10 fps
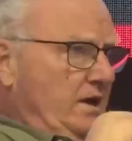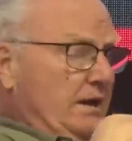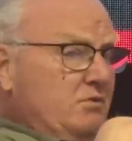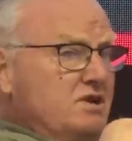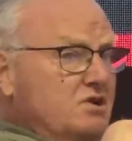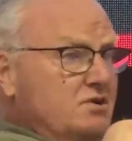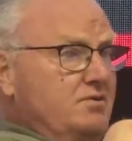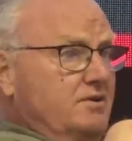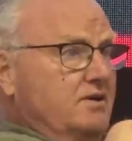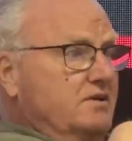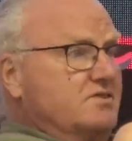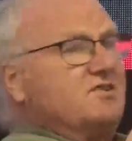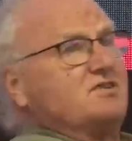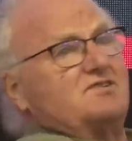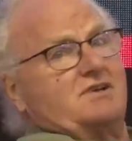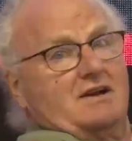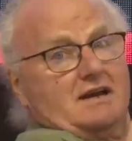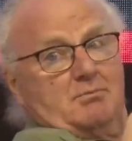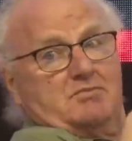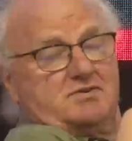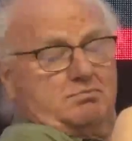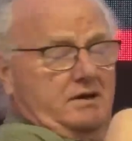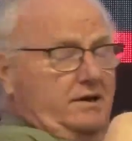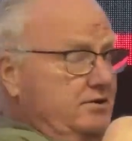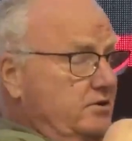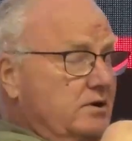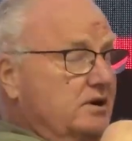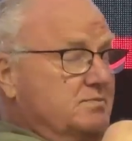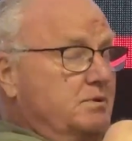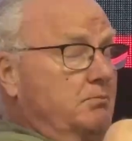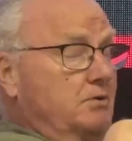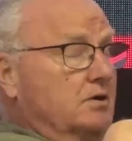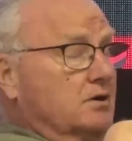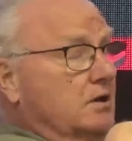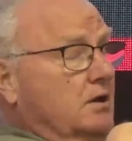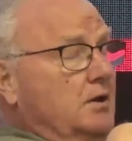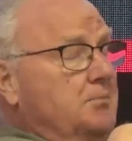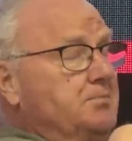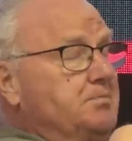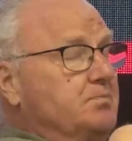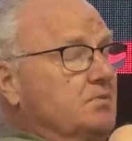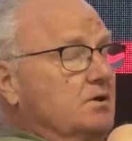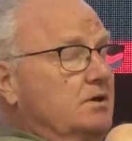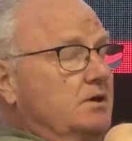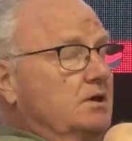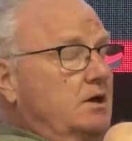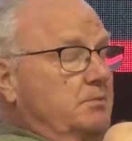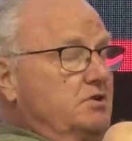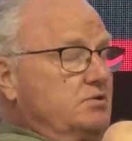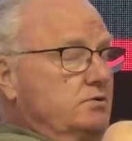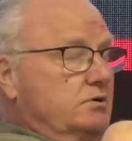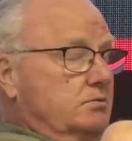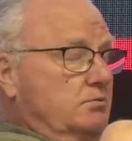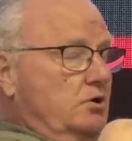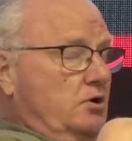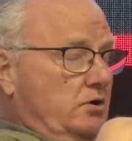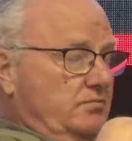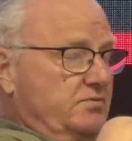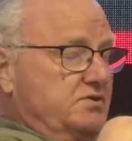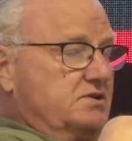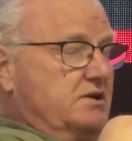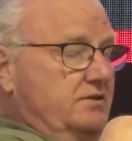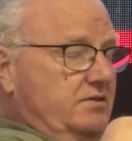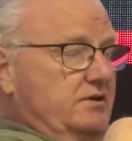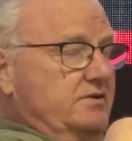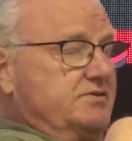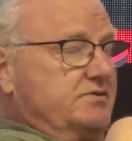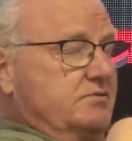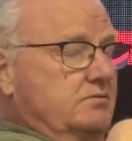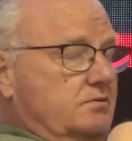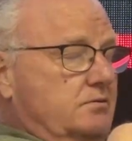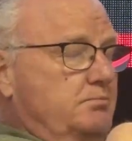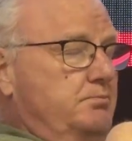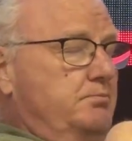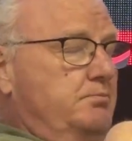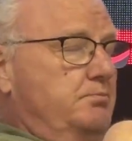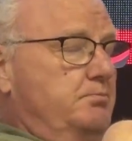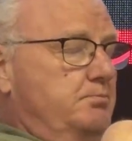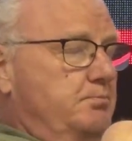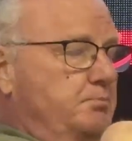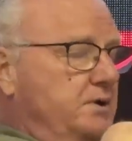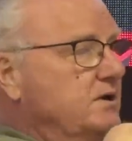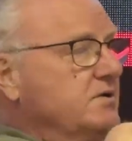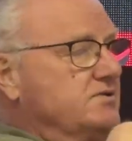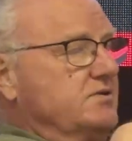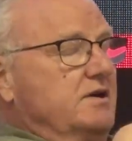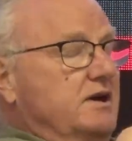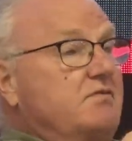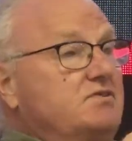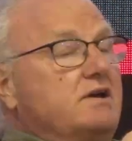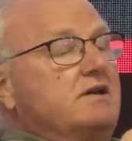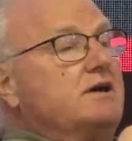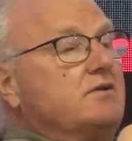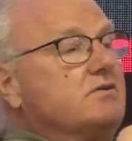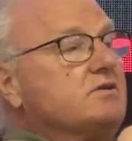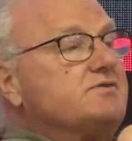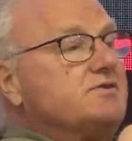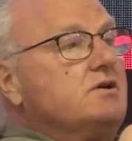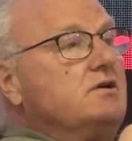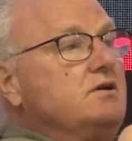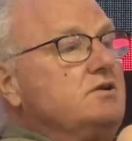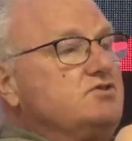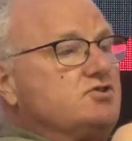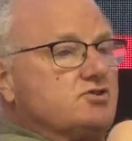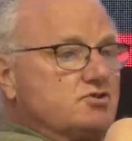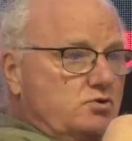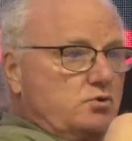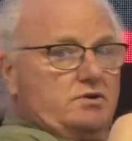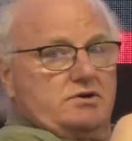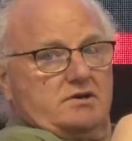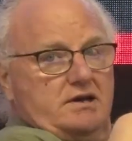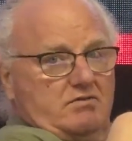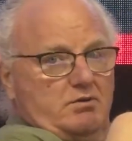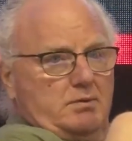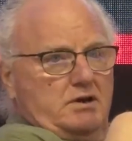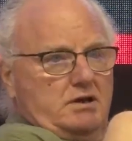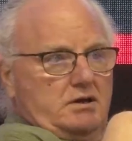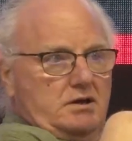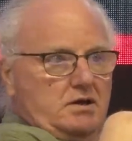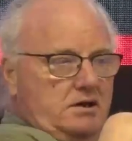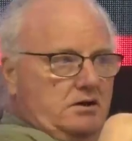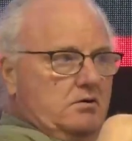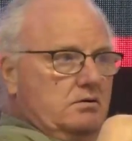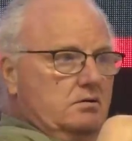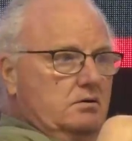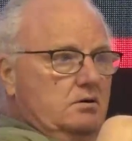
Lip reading: I was actually thinking, this is going to sound like I'm just playing to you guys, but I'm not. Coming to a conference like this, the biggest thing I've taken out of this is just talking to everybody here.